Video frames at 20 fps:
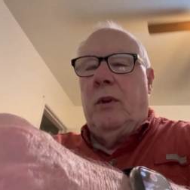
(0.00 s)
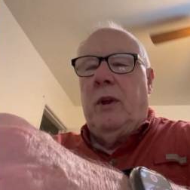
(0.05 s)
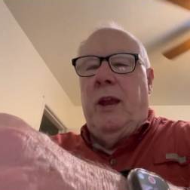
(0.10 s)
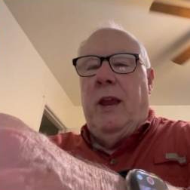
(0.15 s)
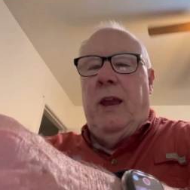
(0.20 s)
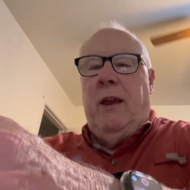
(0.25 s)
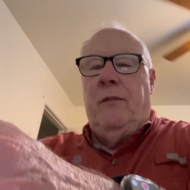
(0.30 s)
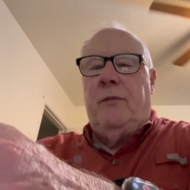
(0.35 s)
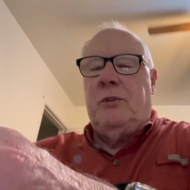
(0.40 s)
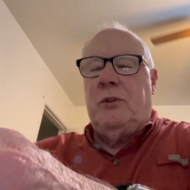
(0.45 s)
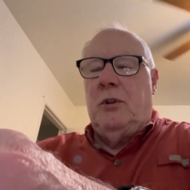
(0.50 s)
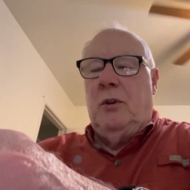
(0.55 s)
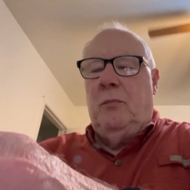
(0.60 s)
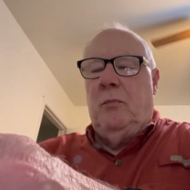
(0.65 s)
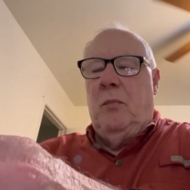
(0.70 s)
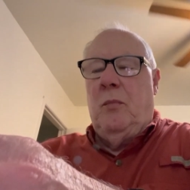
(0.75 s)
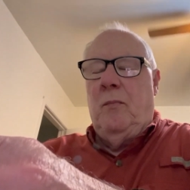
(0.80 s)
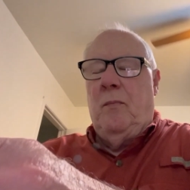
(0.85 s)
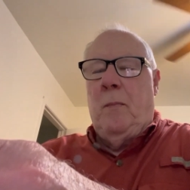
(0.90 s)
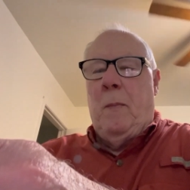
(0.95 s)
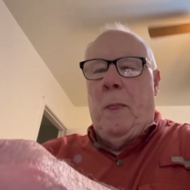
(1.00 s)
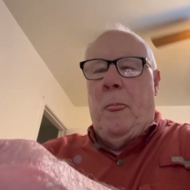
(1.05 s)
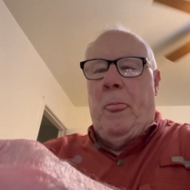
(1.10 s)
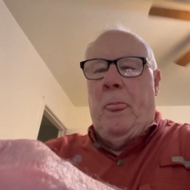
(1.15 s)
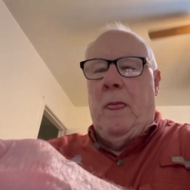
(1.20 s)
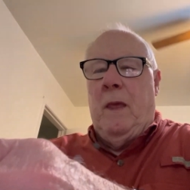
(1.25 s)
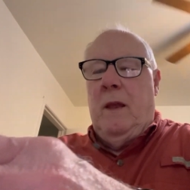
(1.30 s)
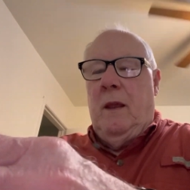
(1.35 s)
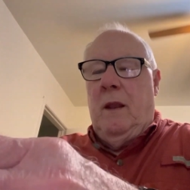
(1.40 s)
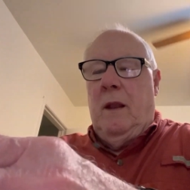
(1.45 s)
have some
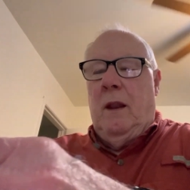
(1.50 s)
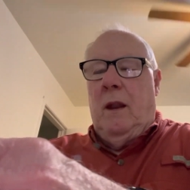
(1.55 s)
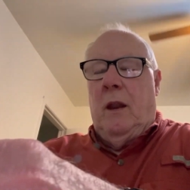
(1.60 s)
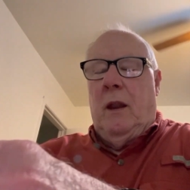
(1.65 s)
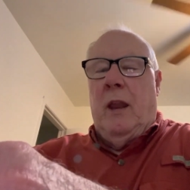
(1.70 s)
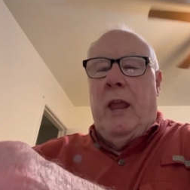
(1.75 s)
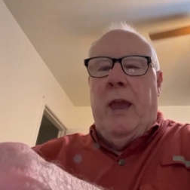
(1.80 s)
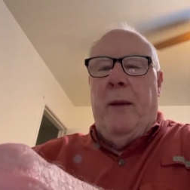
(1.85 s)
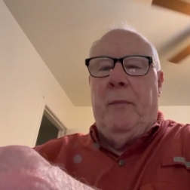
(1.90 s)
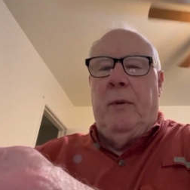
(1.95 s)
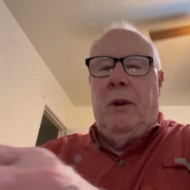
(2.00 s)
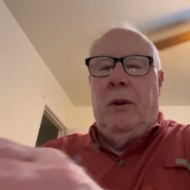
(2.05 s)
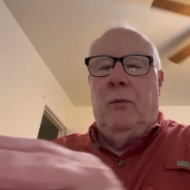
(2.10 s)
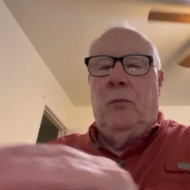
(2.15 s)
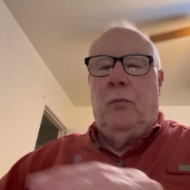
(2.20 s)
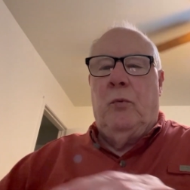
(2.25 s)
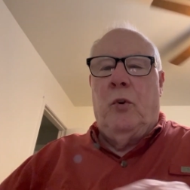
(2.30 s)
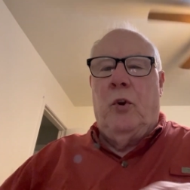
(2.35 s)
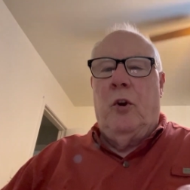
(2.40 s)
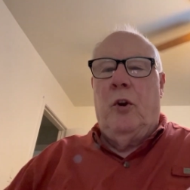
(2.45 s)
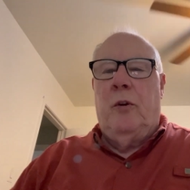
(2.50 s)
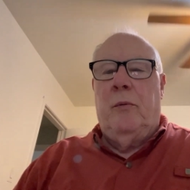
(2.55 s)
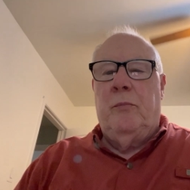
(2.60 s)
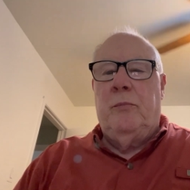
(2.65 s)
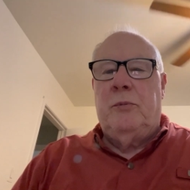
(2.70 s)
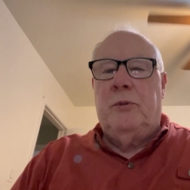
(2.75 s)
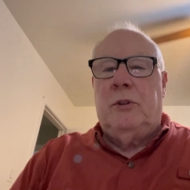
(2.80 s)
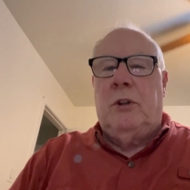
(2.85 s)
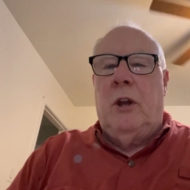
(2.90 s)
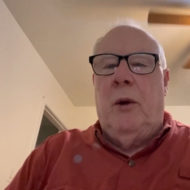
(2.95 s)
laminate
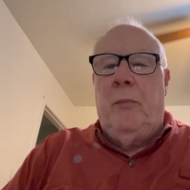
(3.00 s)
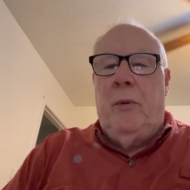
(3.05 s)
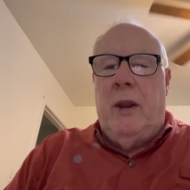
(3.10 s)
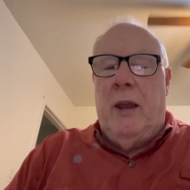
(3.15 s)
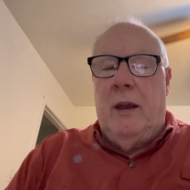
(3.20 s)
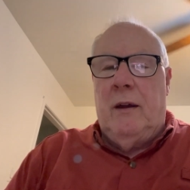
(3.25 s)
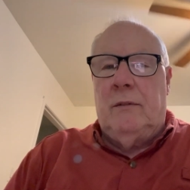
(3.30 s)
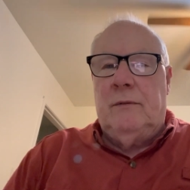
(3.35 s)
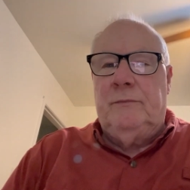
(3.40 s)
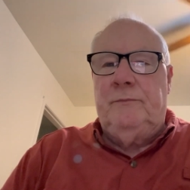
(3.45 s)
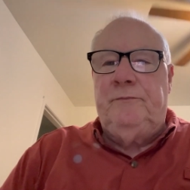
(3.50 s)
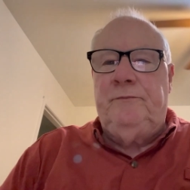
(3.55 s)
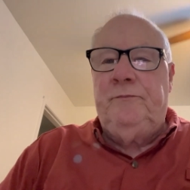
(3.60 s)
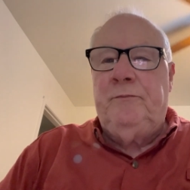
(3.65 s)
worms coming out.